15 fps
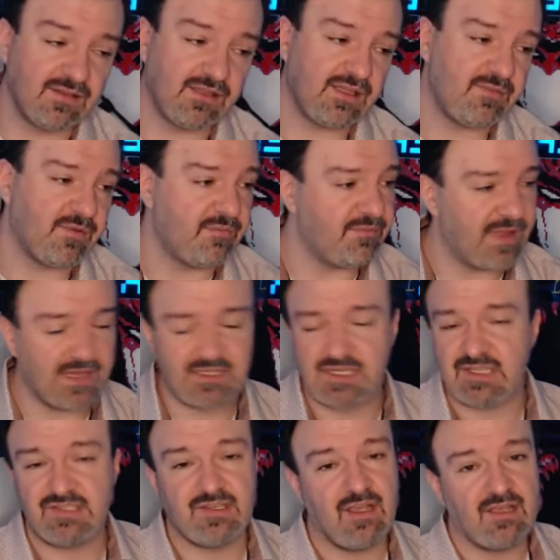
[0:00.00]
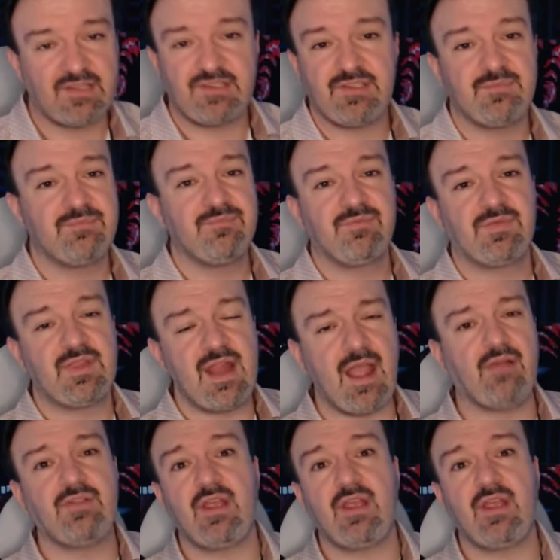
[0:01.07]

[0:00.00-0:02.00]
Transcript: Lily, but man, she sucks. Now